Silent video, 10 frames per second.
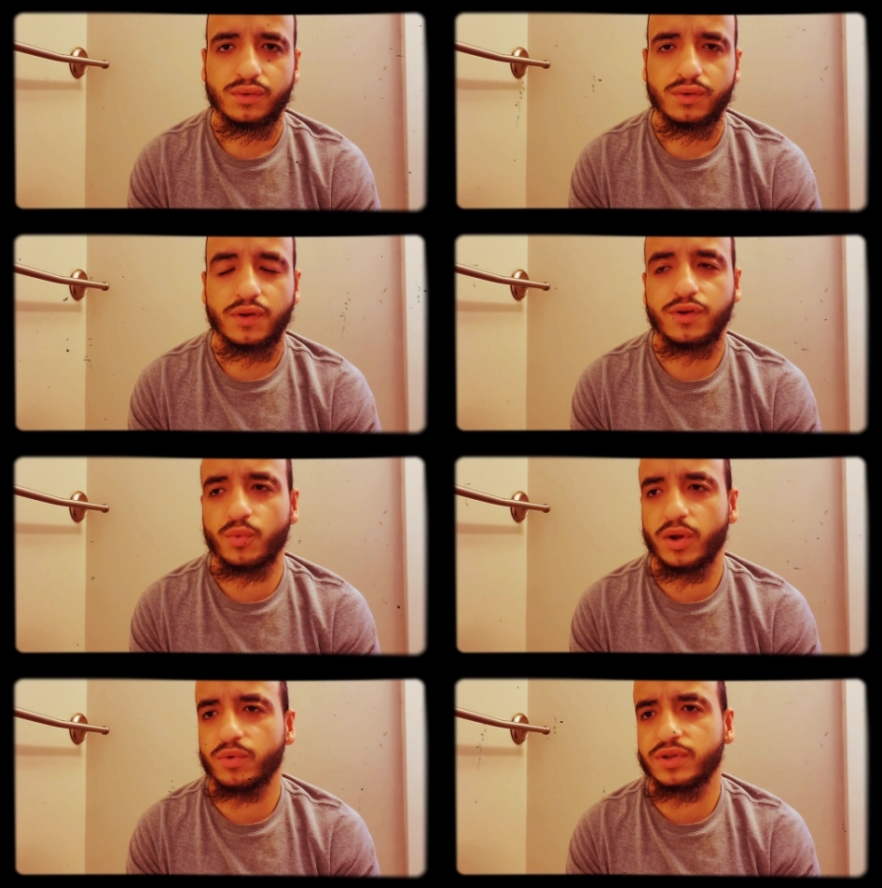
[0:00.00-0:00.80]

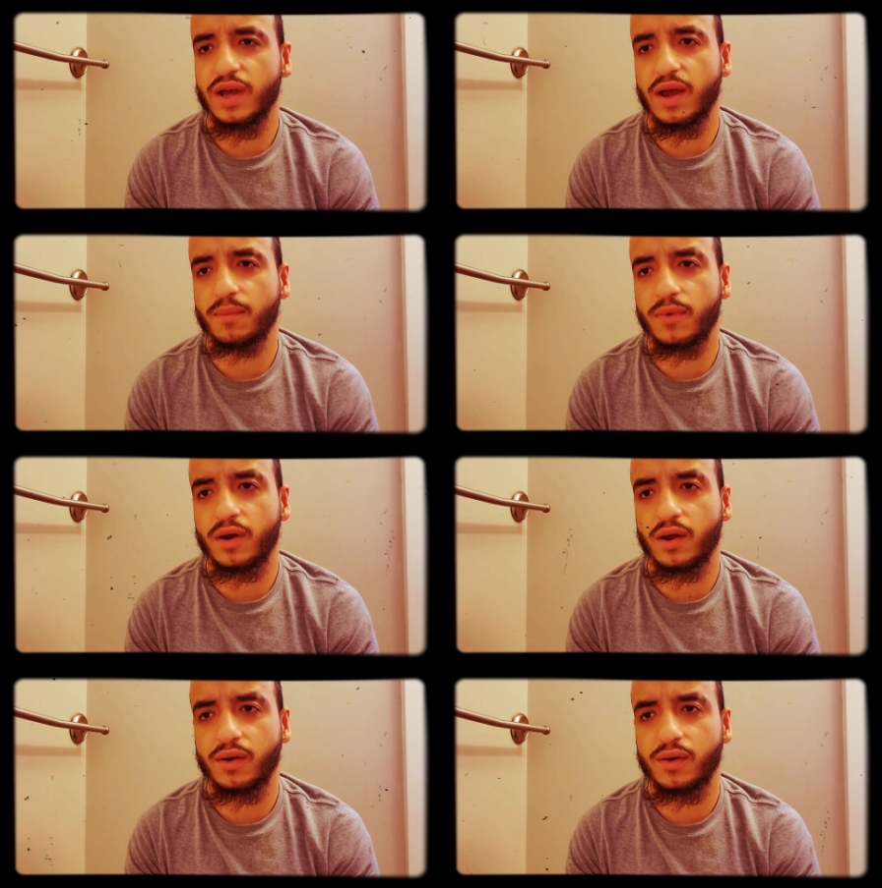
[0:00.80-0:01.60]
Anyway, with that,
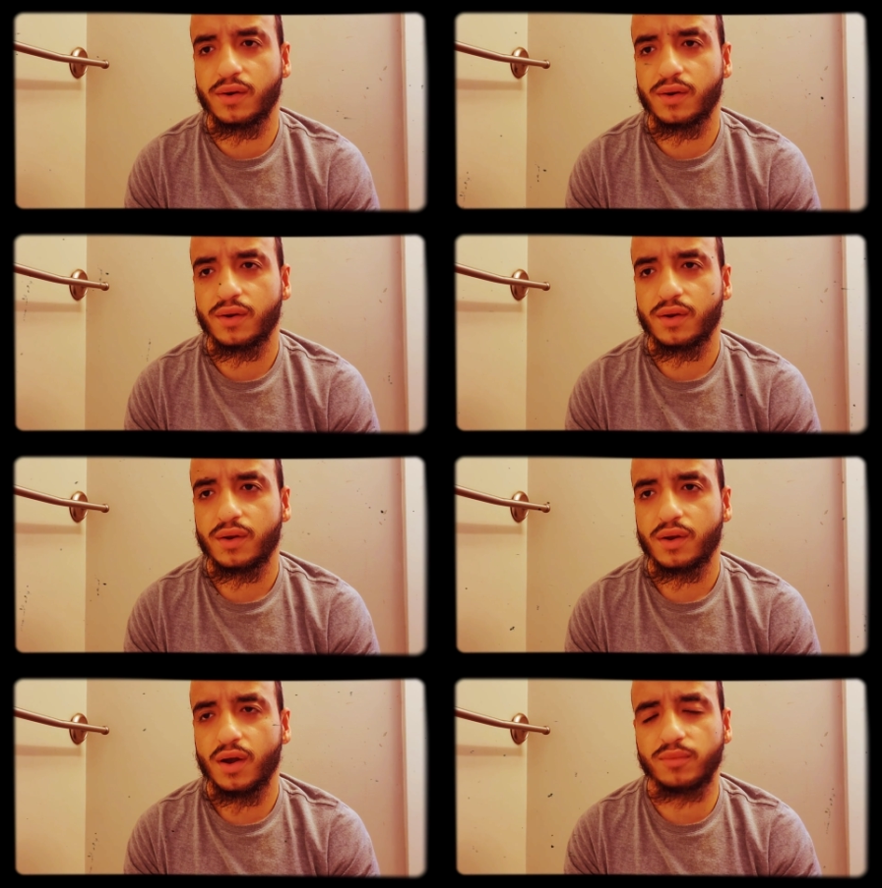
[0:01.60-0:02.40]
man,
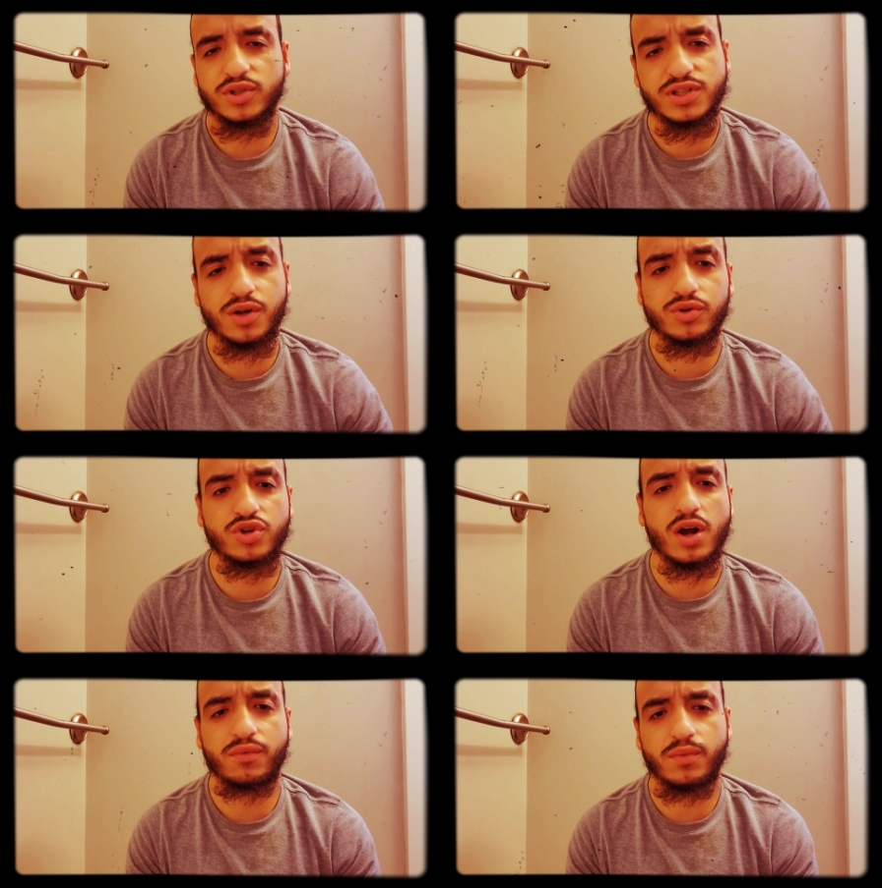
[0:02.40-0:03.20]
I'm just still
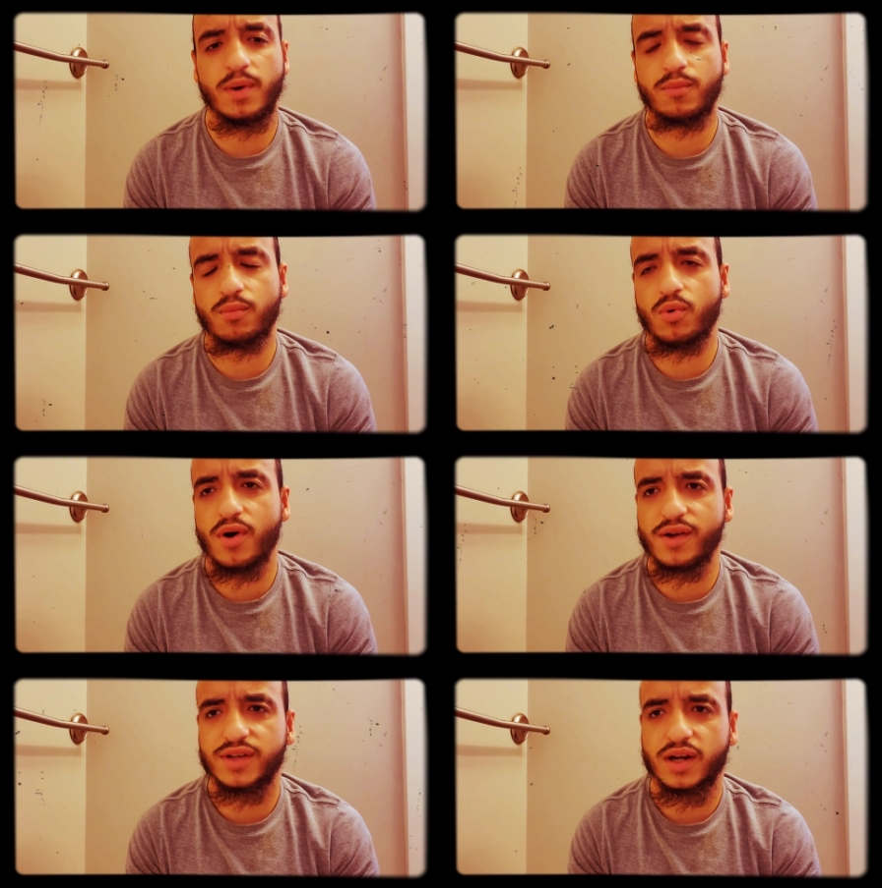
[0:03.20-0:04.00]
trying to remember more
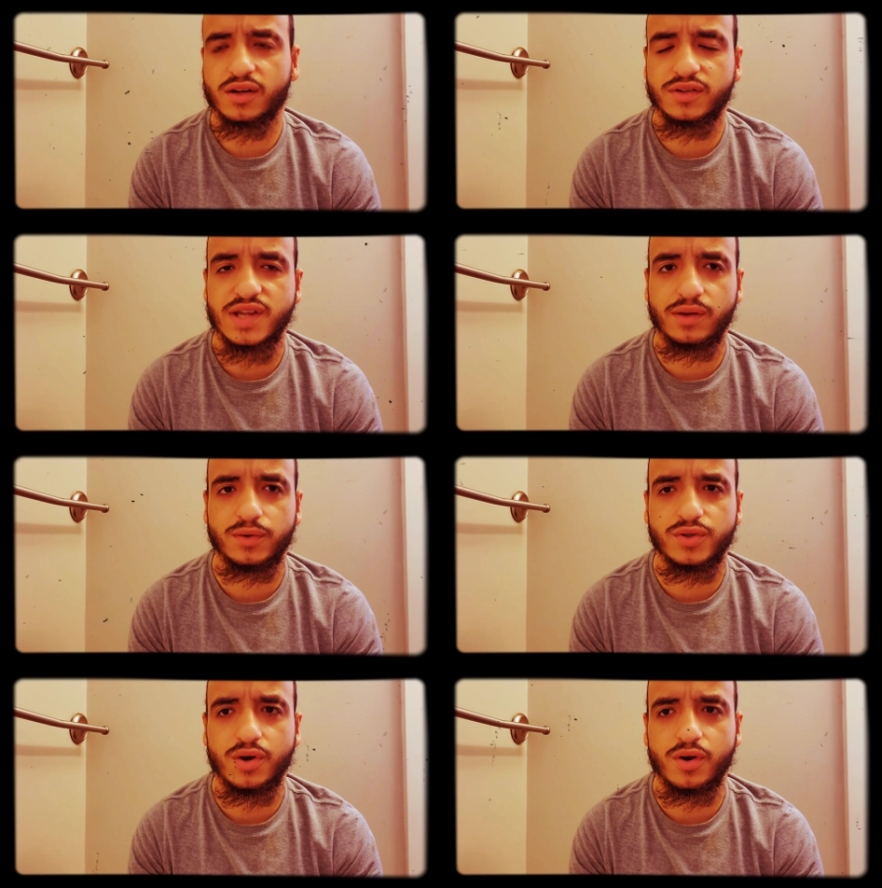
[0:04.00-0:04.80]
as I continue
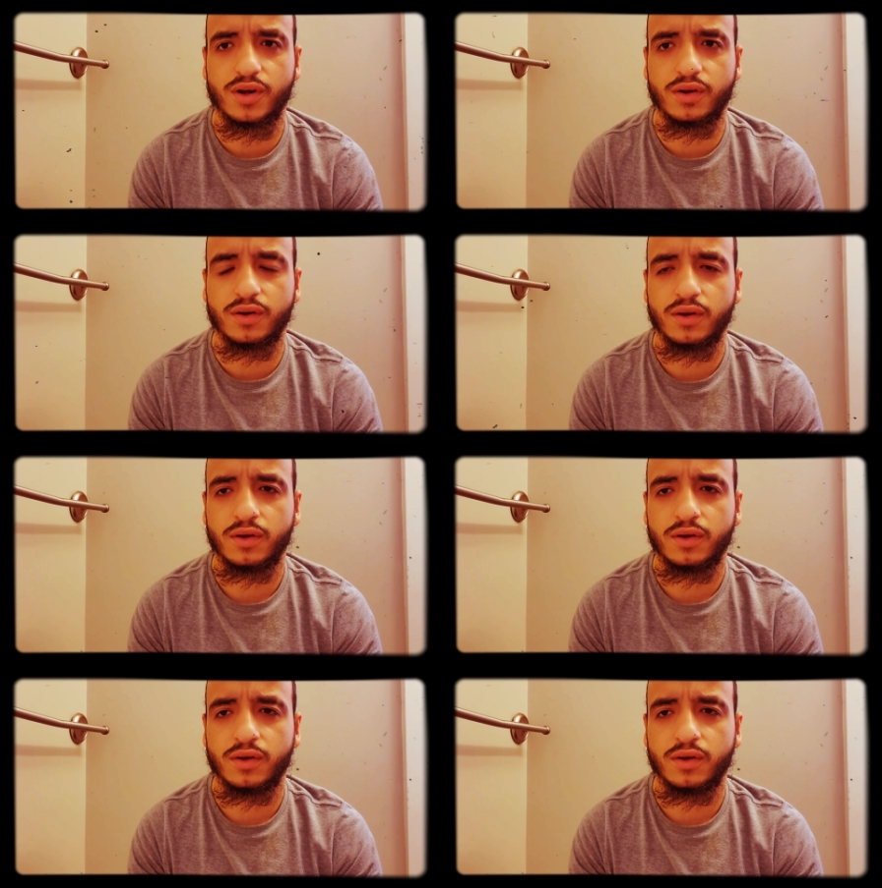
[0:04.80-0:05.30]
talking.